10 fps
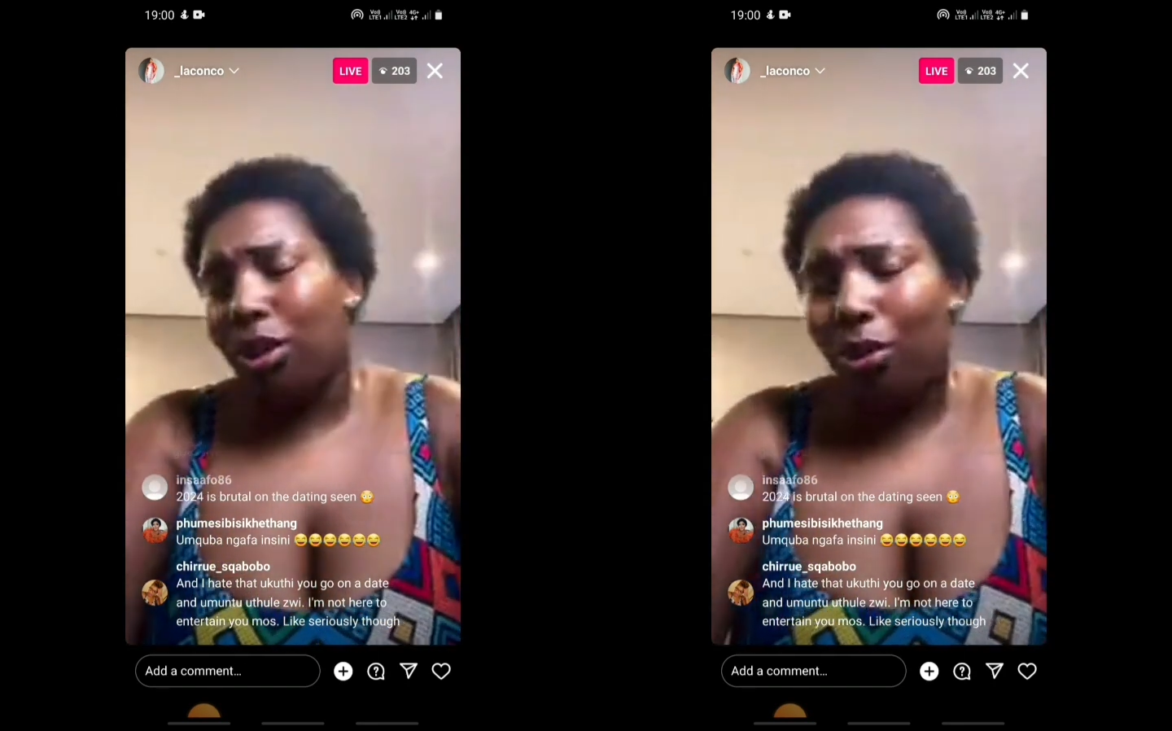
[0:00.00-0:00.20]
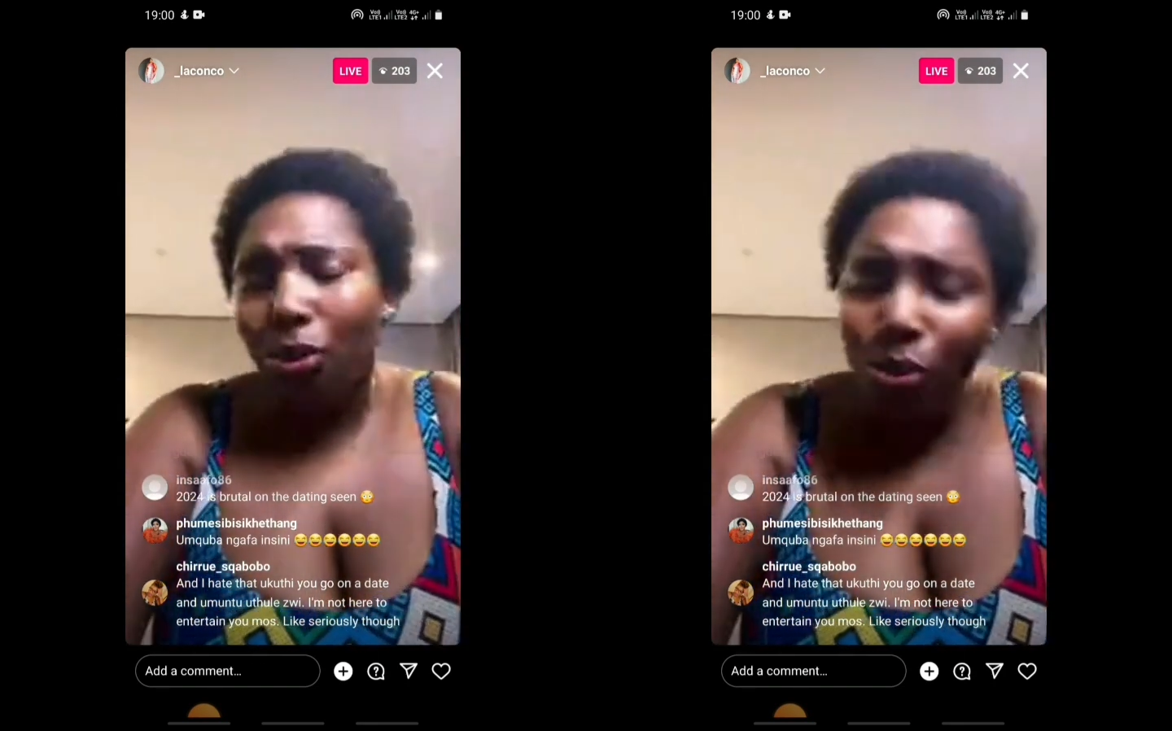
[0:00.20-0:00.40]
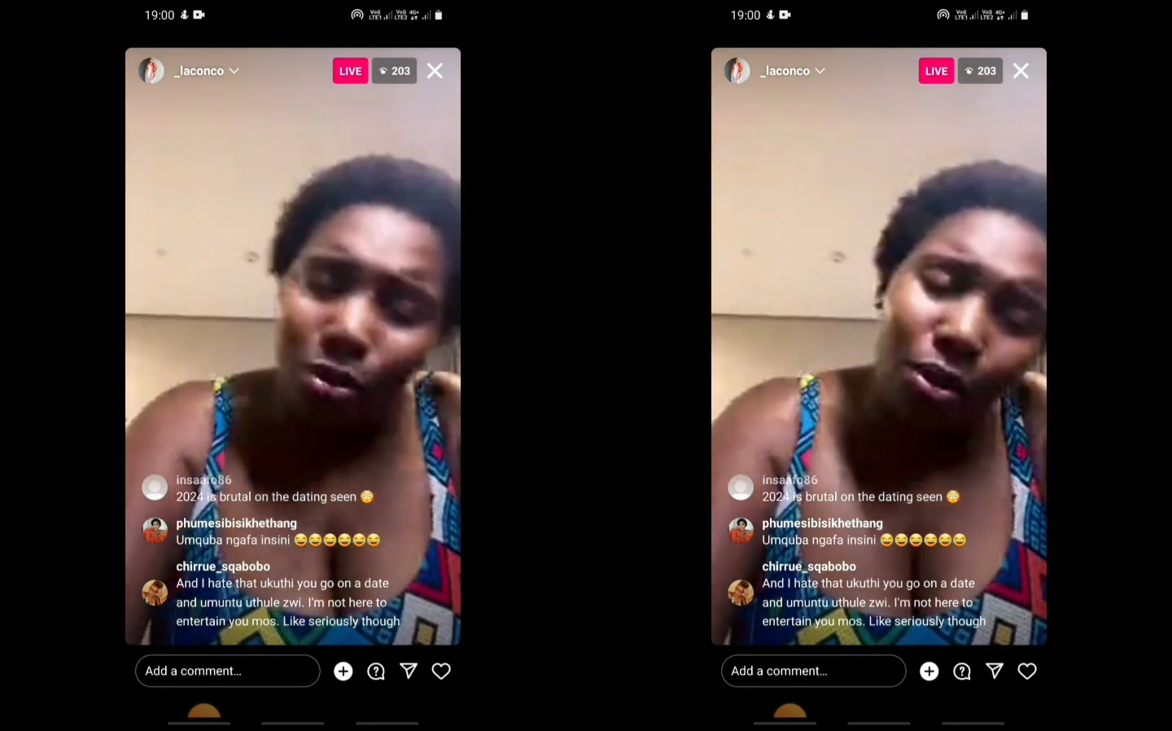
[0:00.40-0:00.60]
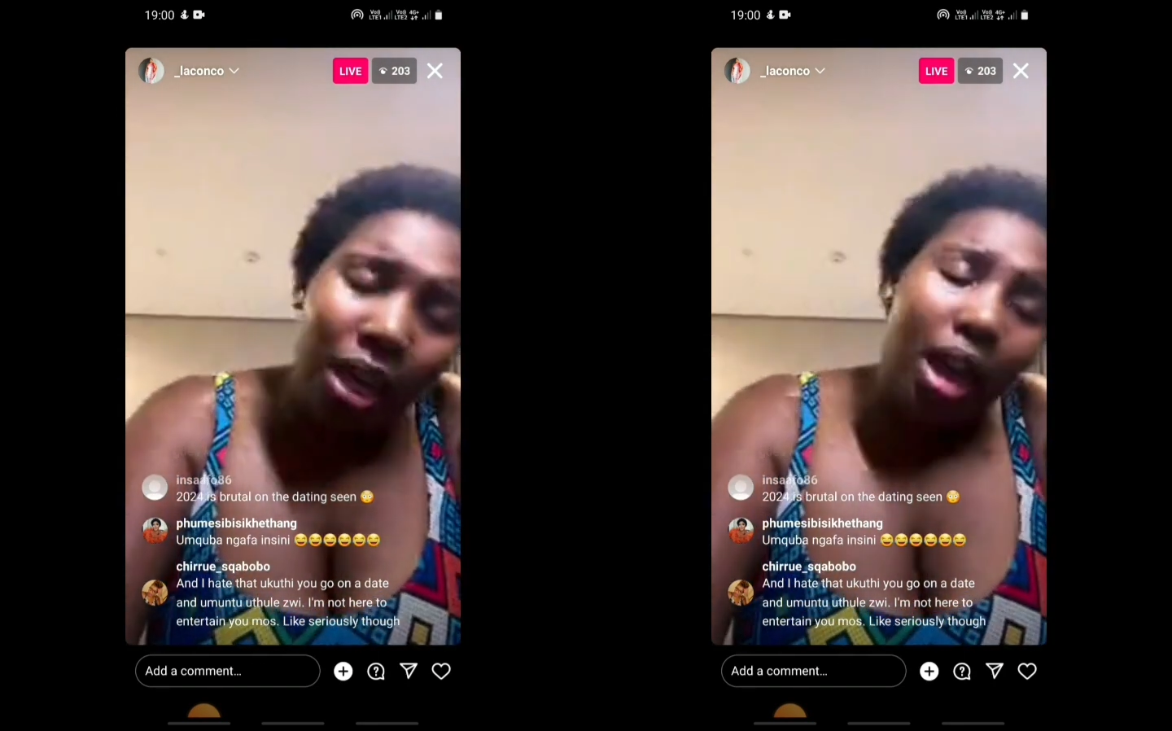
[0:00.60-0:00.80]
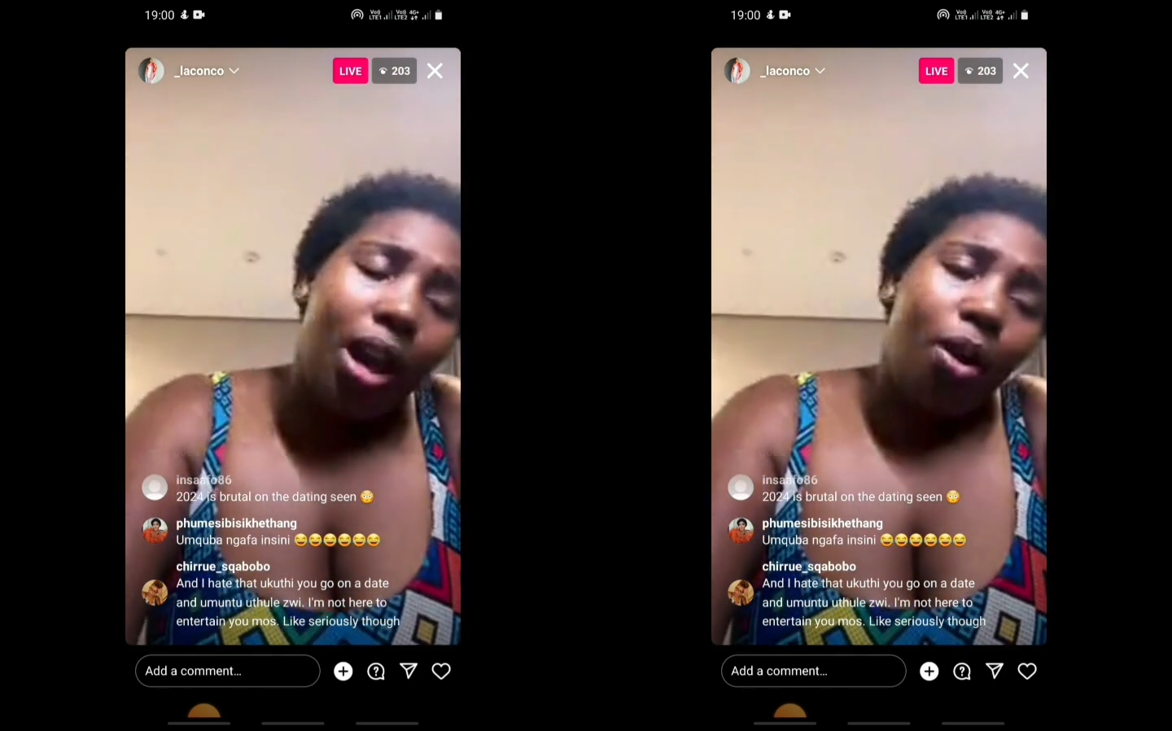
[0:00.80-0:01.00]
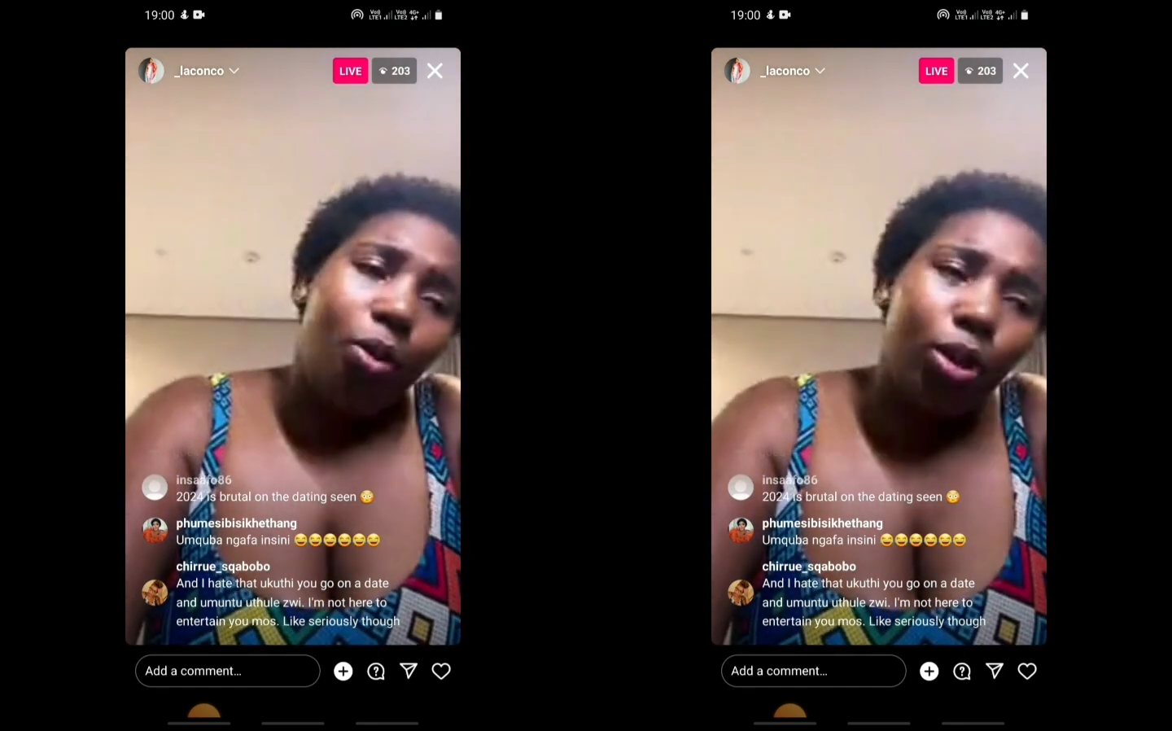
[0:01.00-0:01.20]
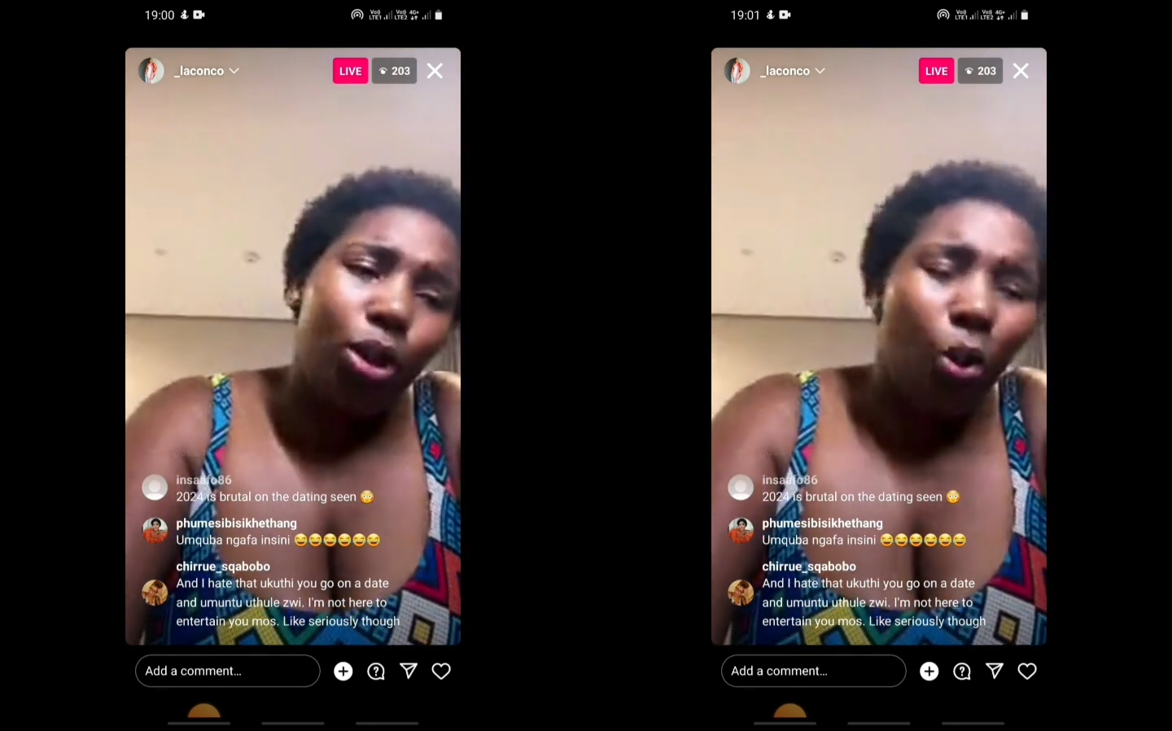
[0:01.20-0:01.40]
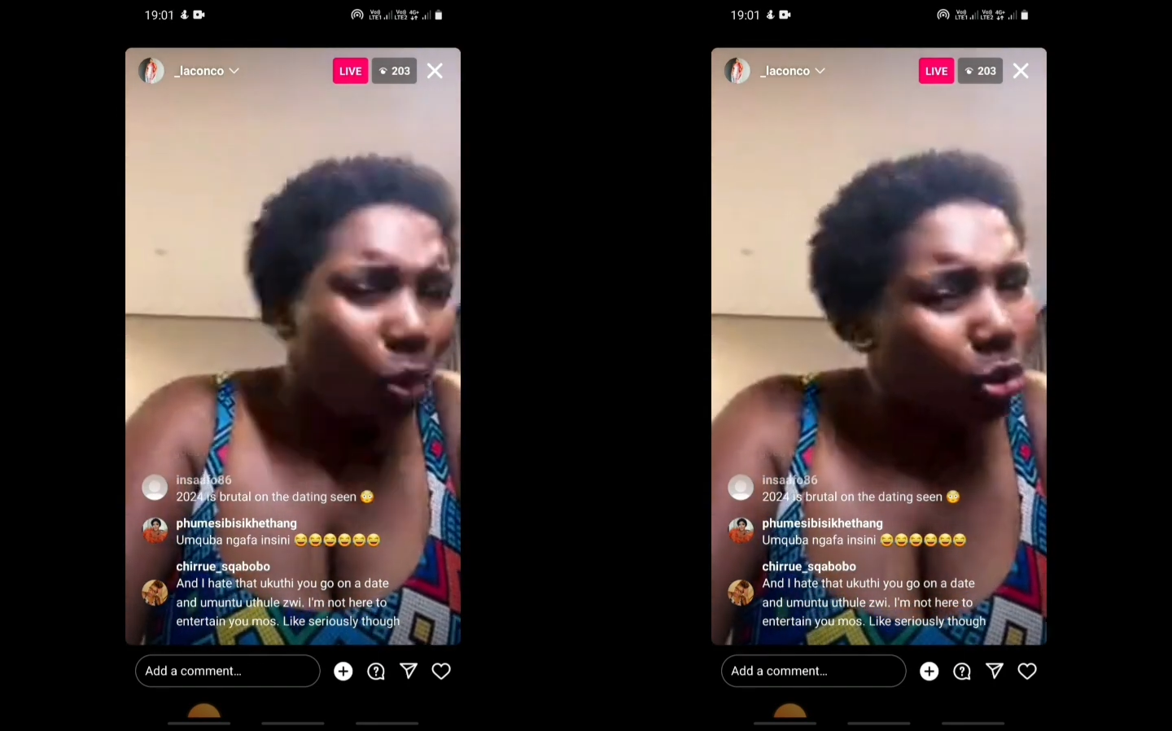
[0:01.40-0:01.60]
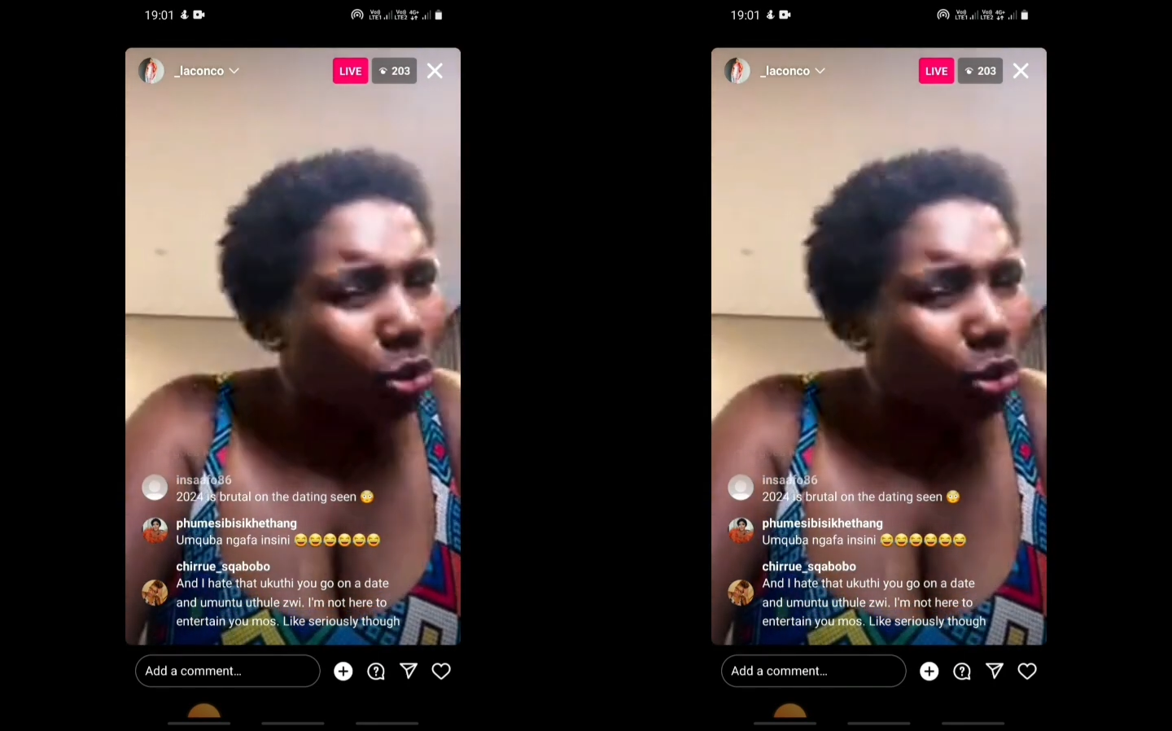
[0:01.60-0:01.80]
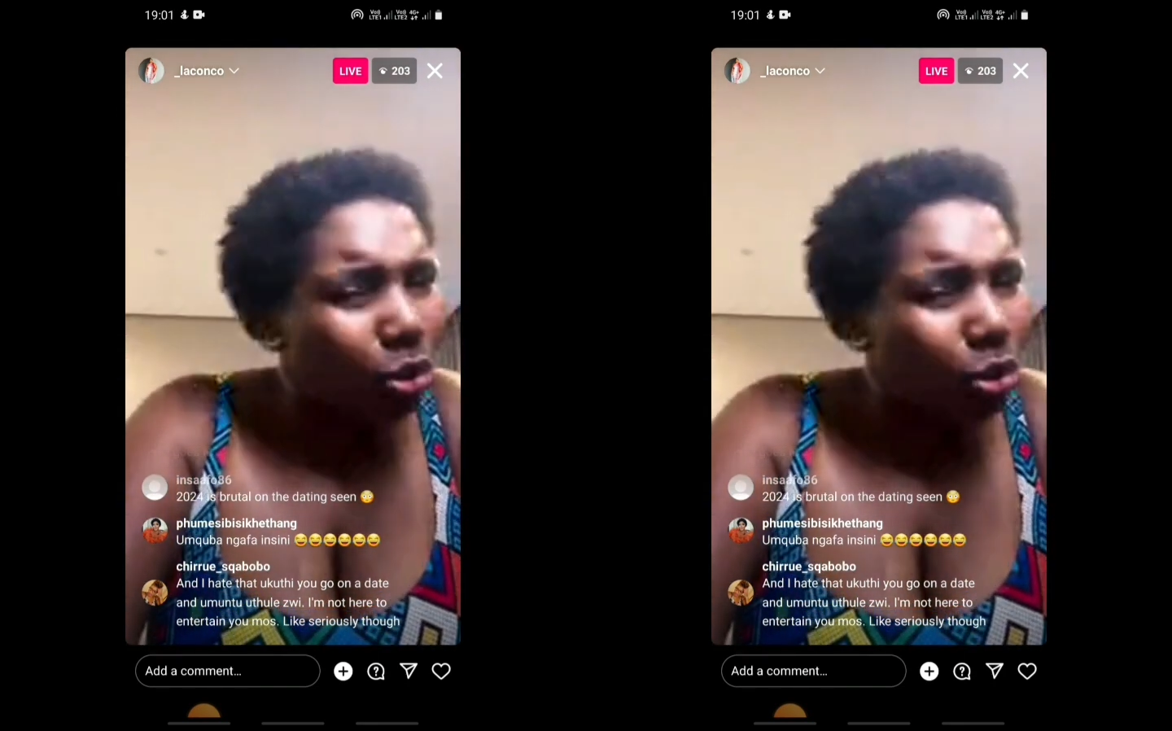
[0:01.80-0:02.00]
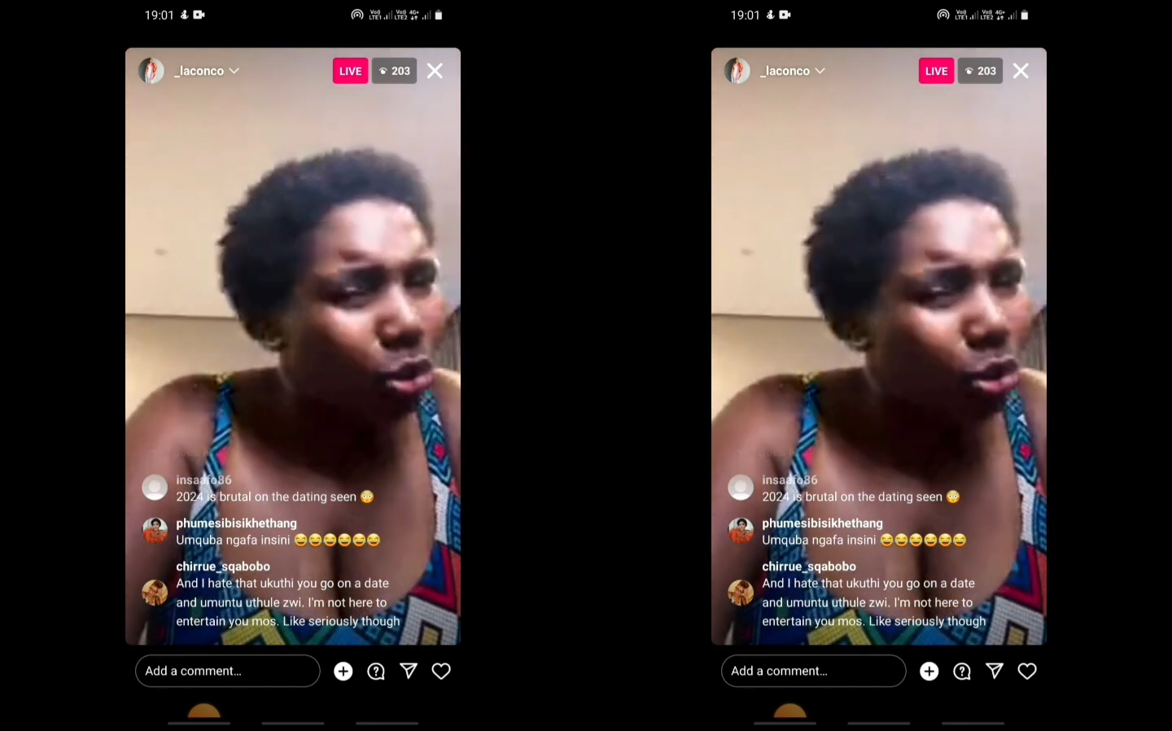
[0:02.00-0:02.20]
with whose